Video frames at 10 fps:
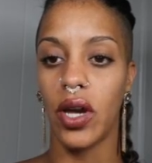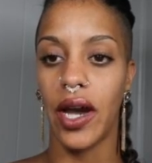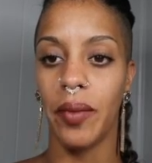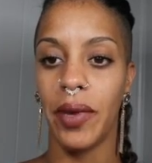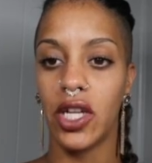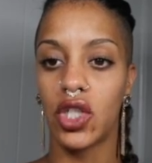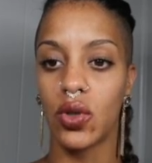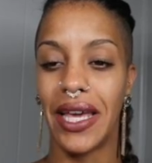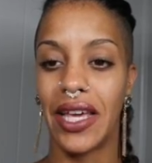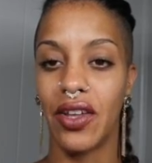I made sure
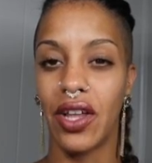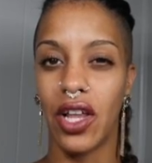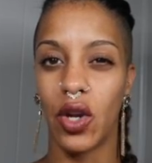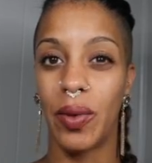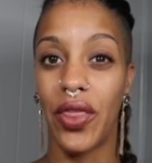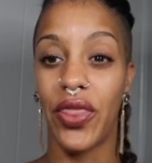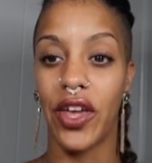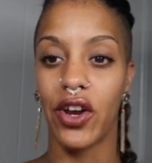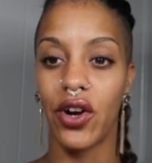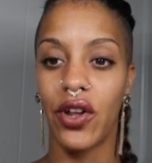to make it a little bit
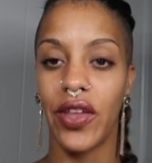thicker on